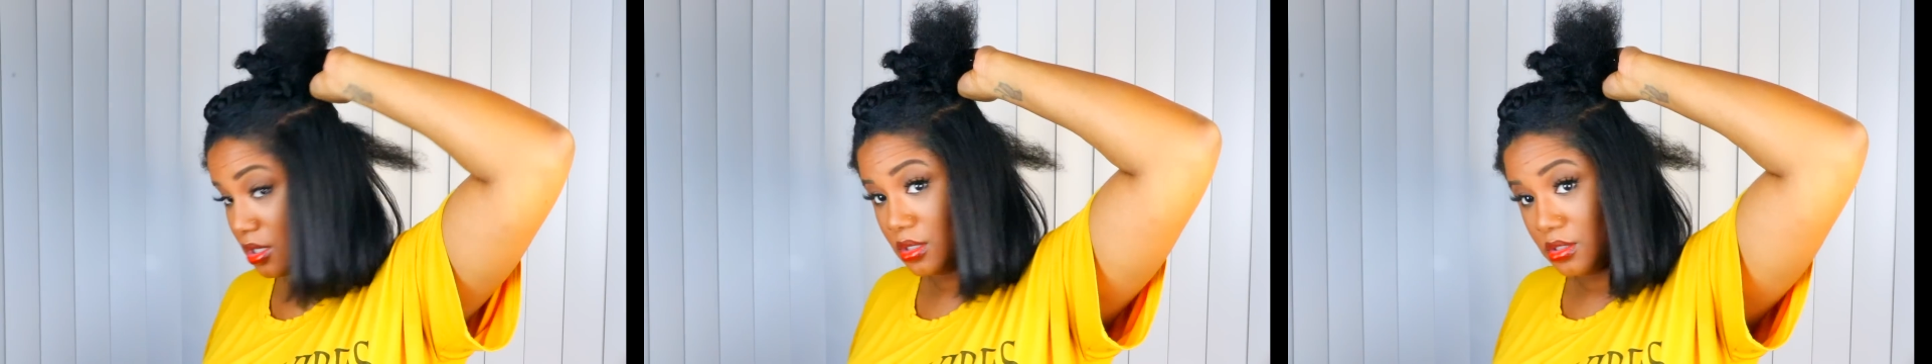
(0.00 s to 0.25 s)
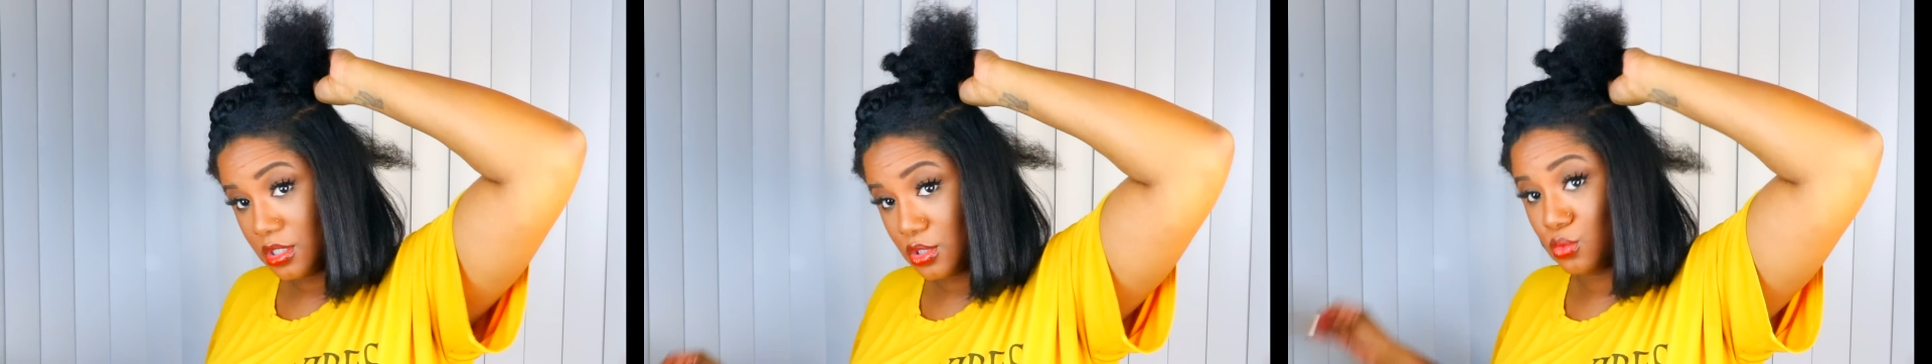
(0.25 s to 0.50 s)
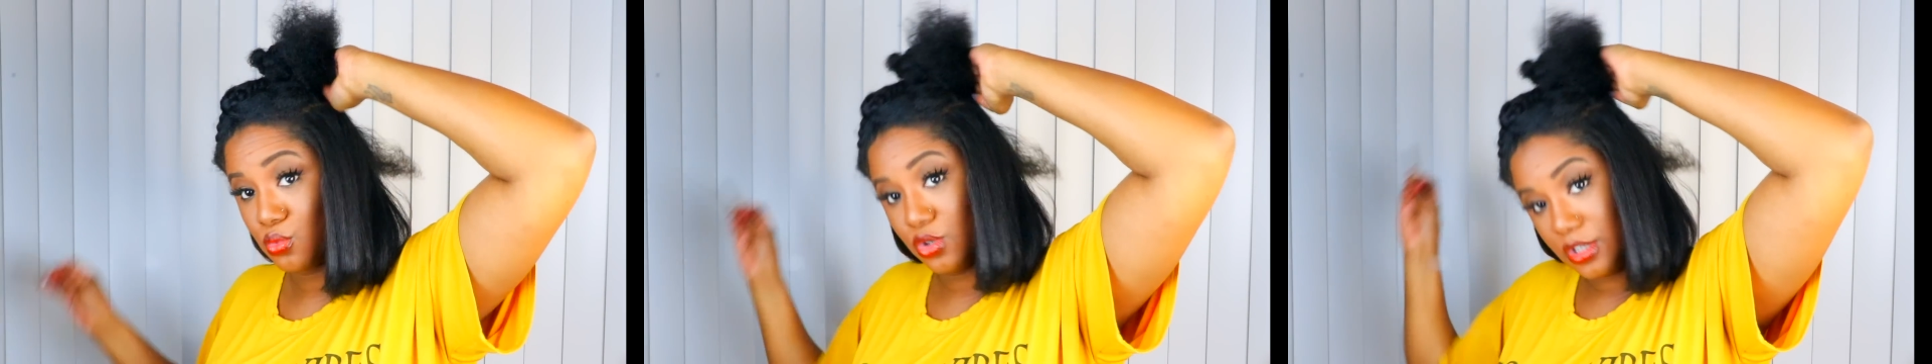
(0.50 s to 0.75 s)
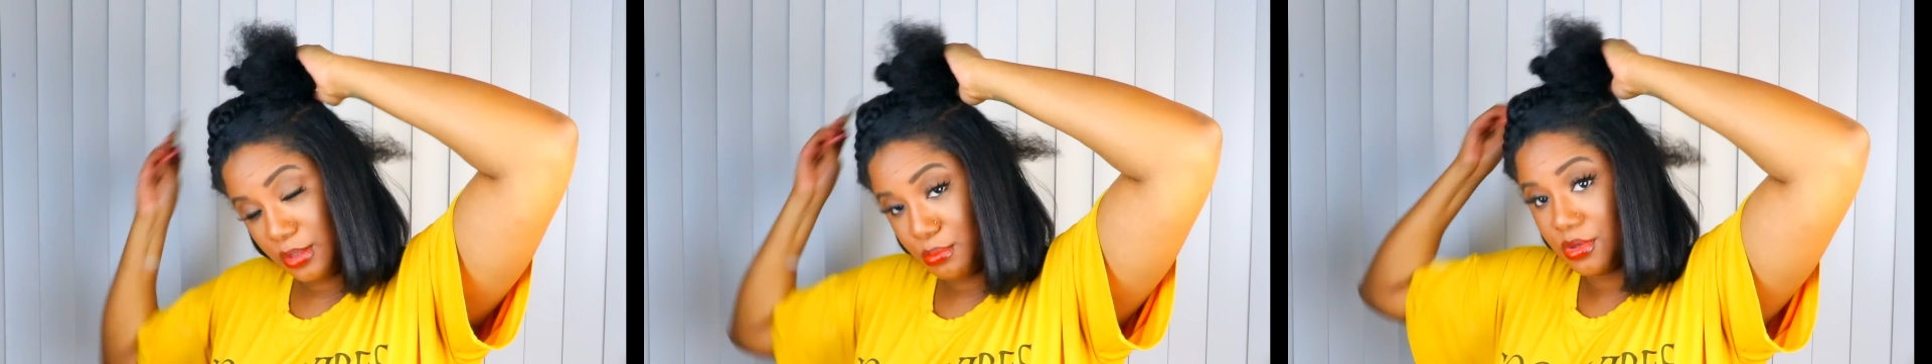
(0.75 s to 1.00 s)
let's
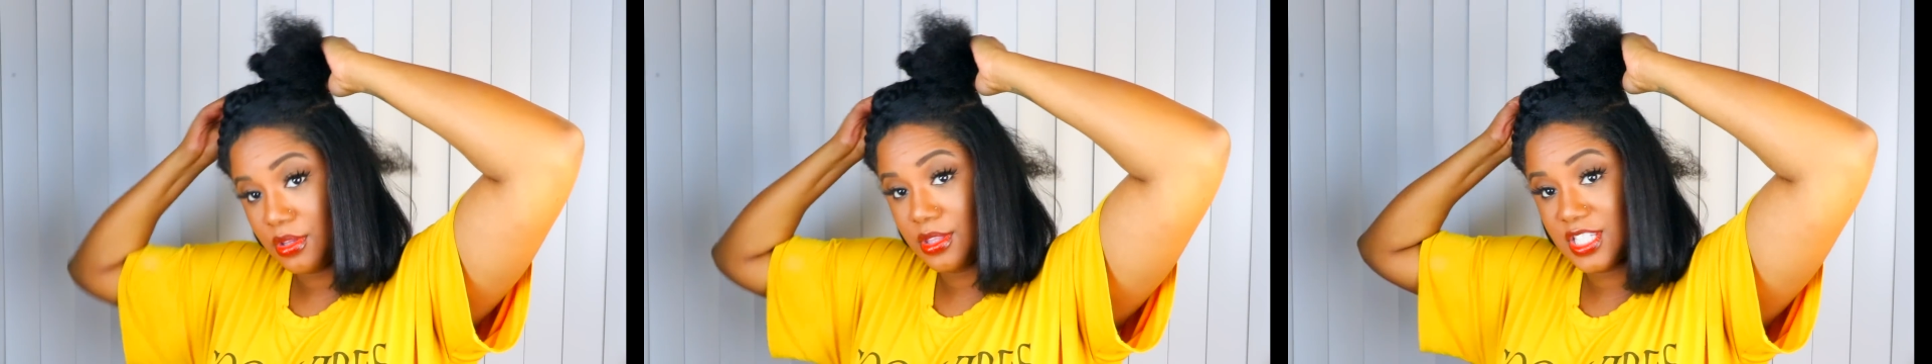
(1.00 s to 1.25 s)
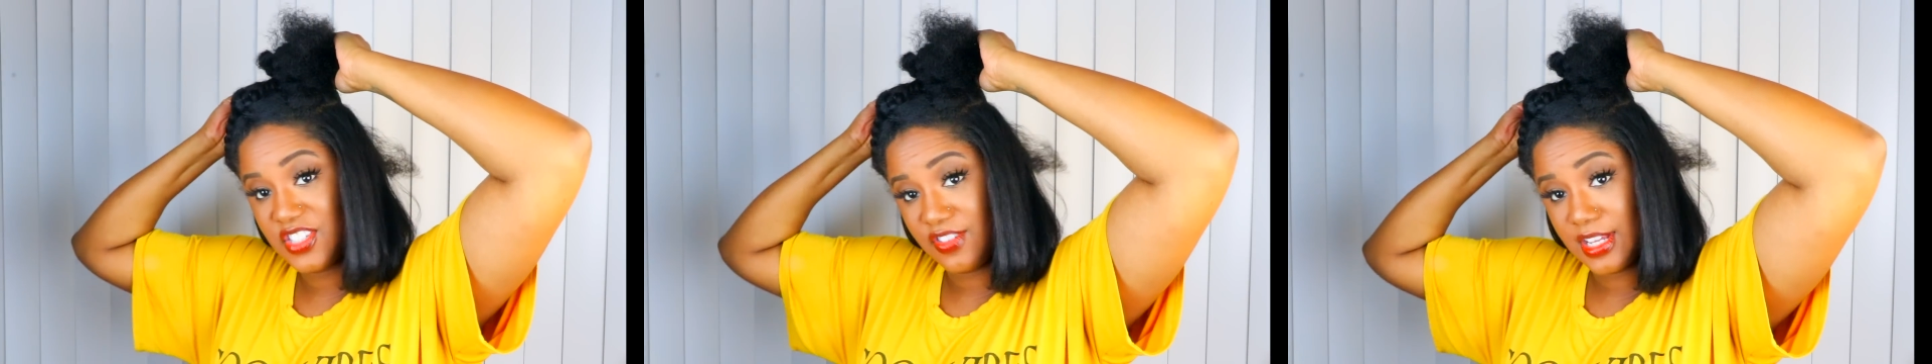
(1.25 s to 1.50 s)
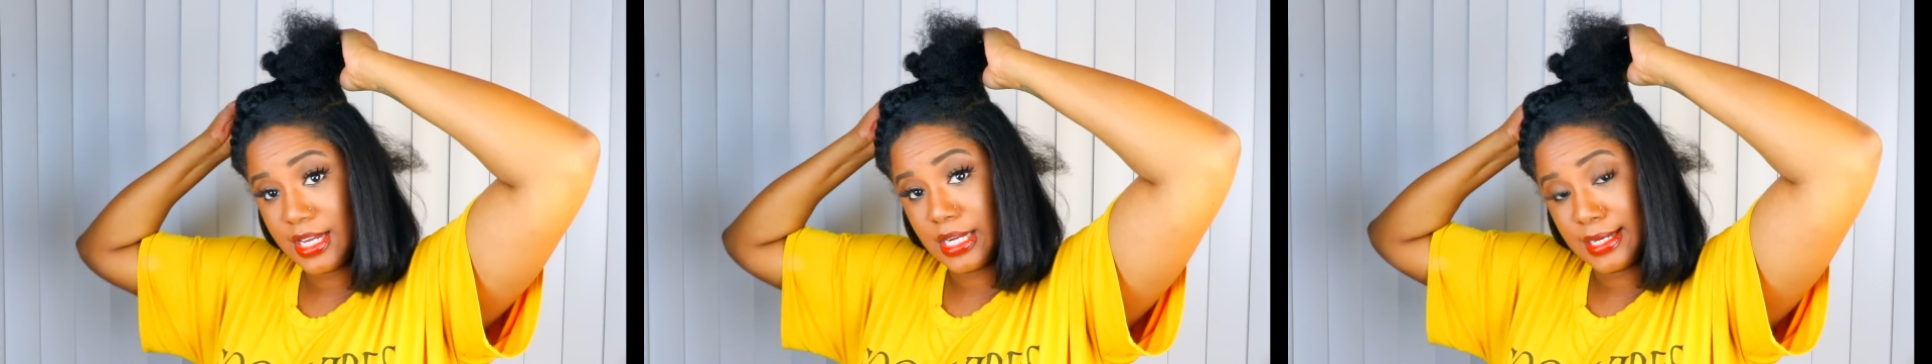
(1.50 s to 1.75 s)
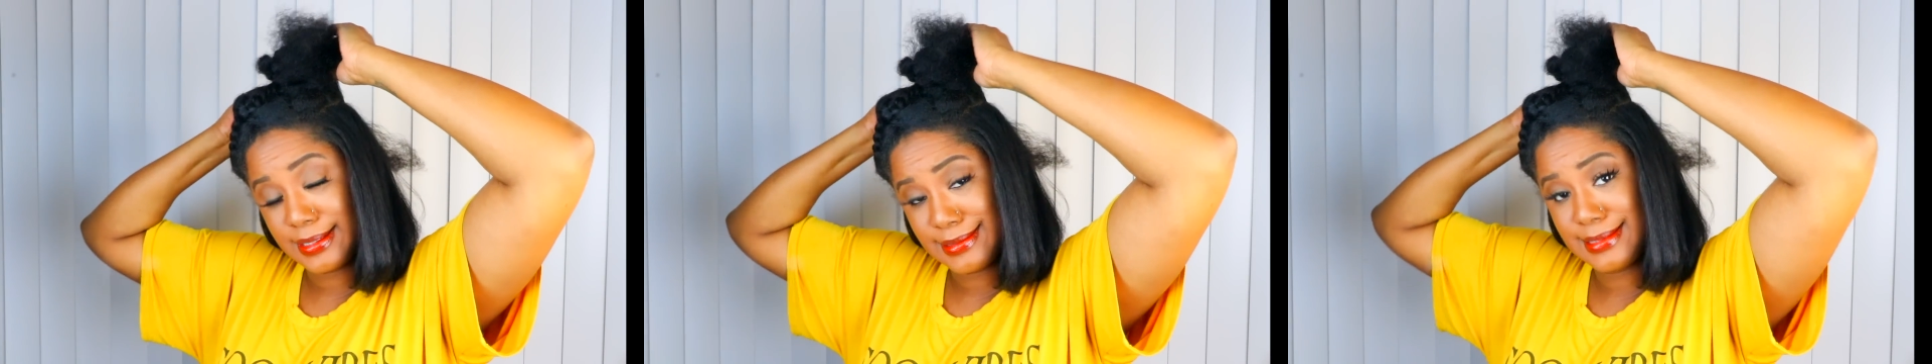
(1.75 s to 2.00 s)
really put this flat
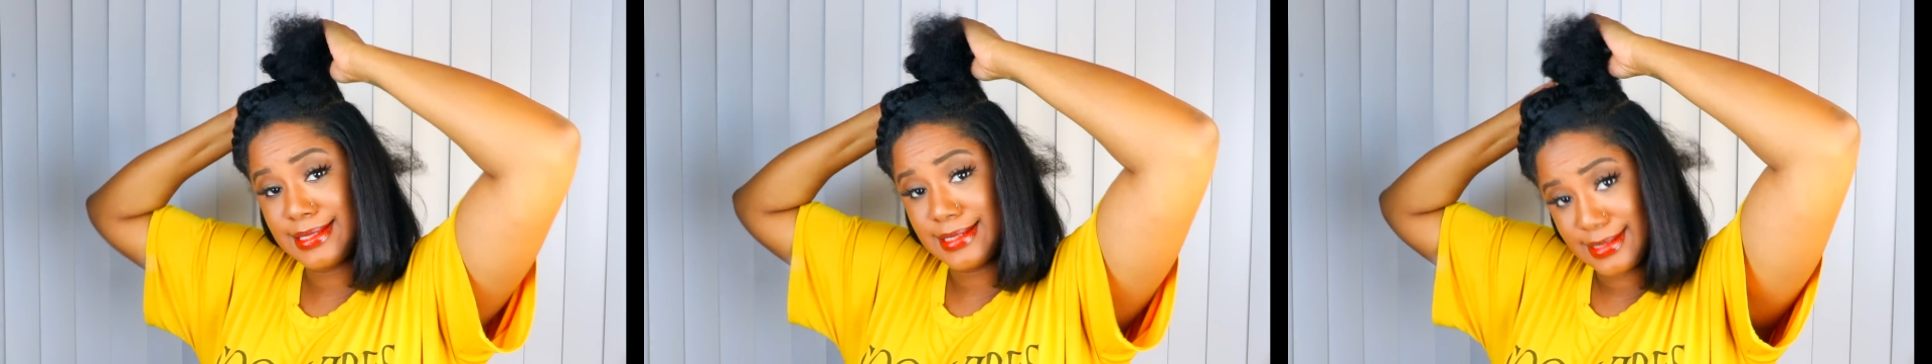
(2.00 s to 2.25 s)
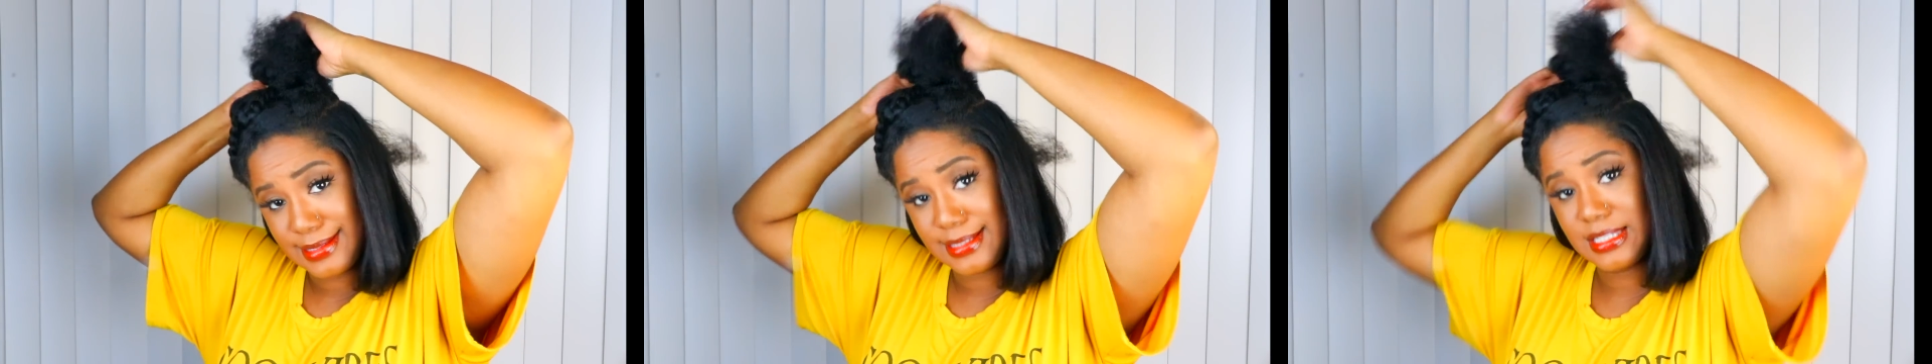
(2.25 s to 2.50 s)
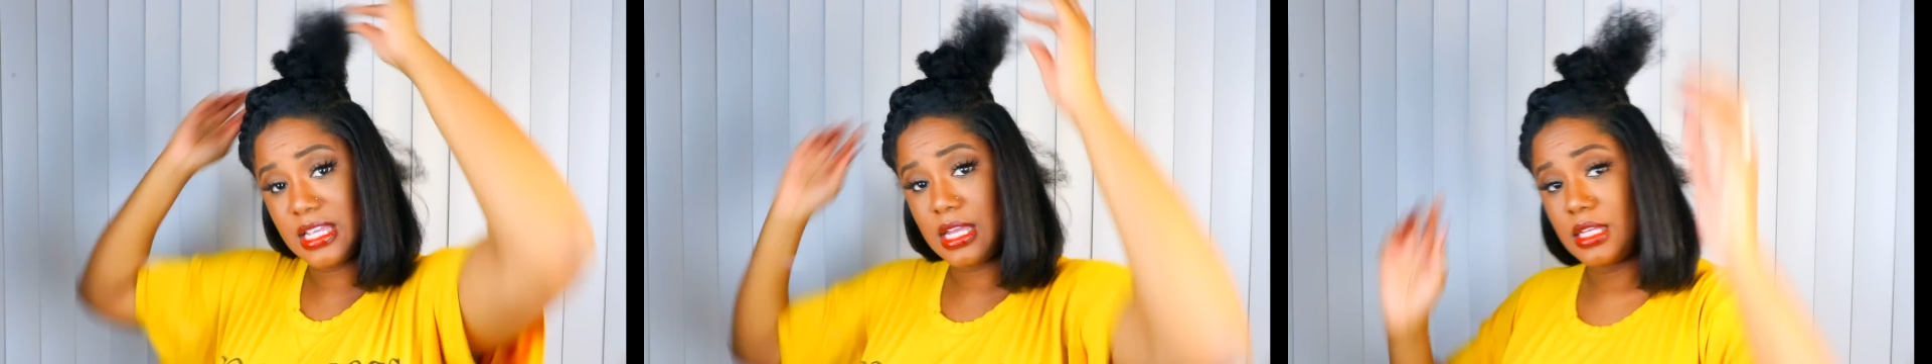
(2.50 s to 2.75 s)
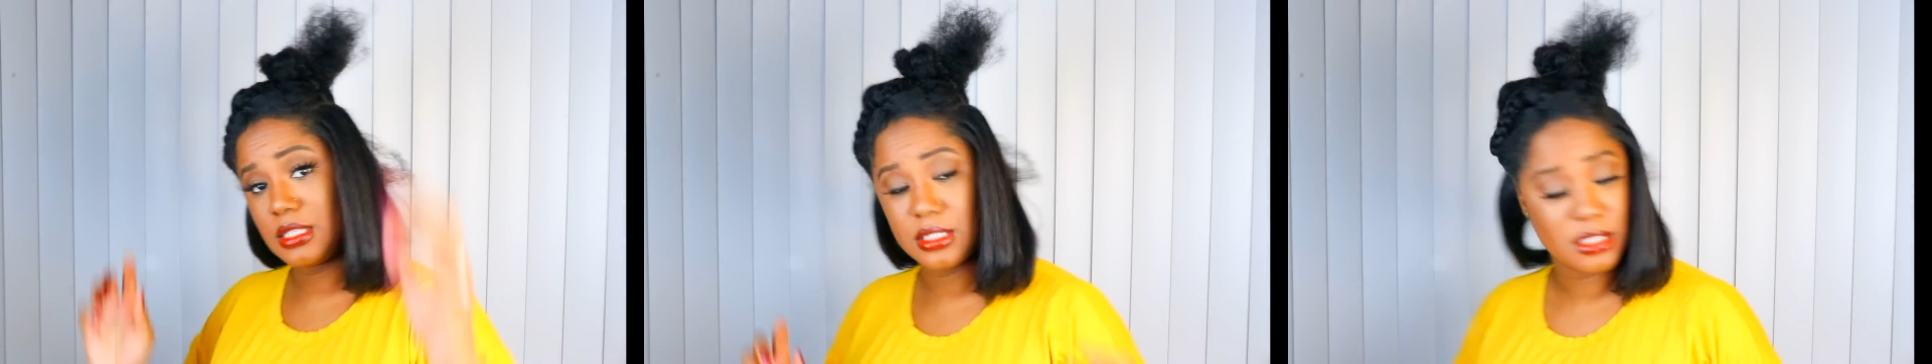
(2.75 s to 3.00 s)
iron to the
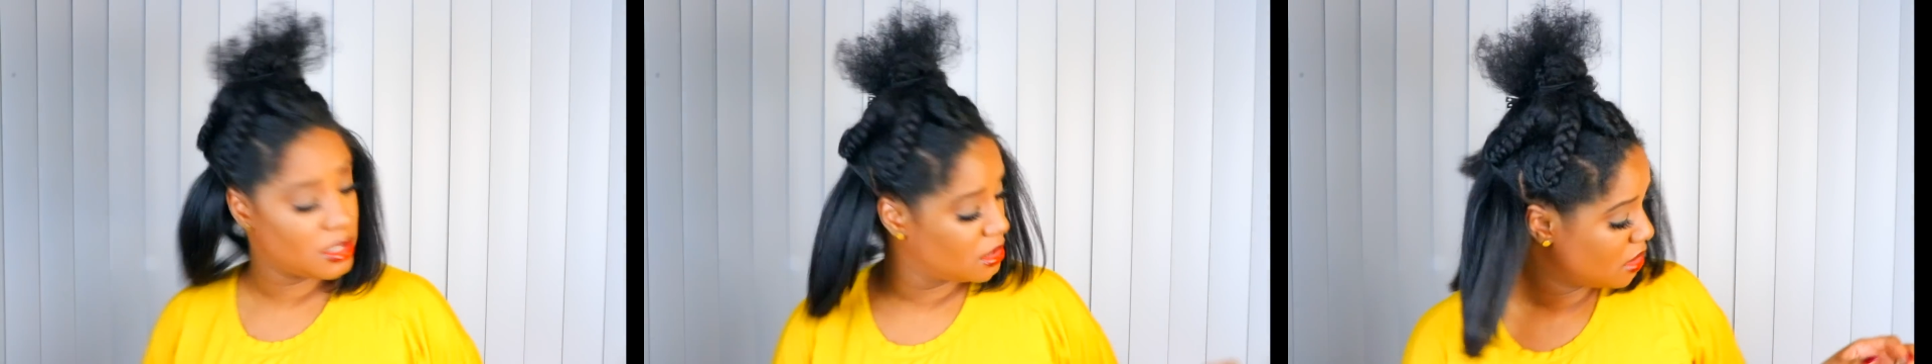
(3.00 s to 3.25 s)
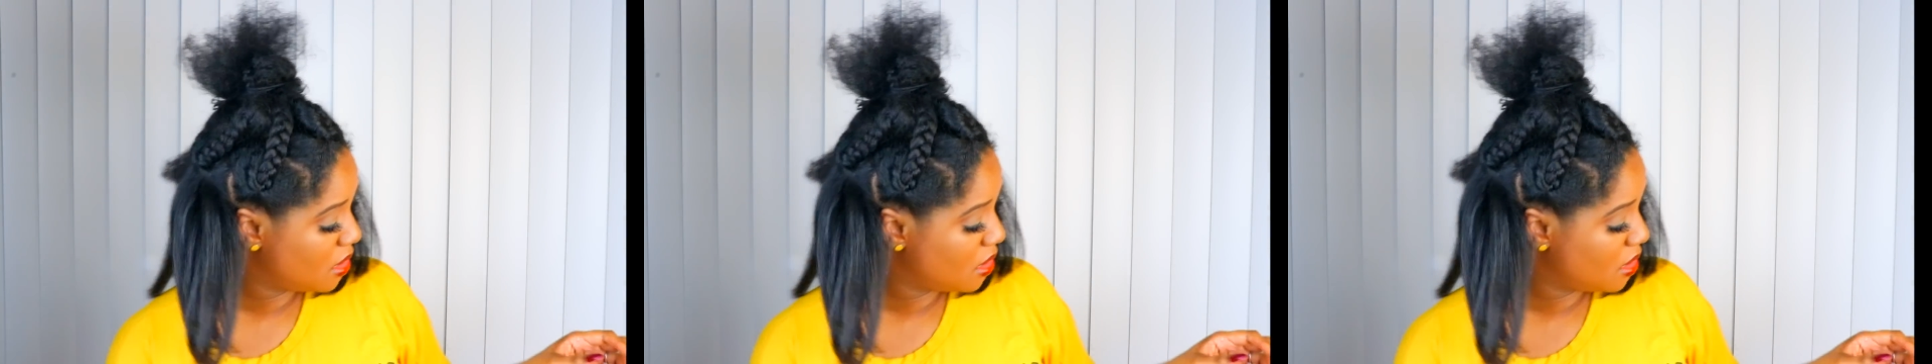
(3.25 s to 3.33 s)
test.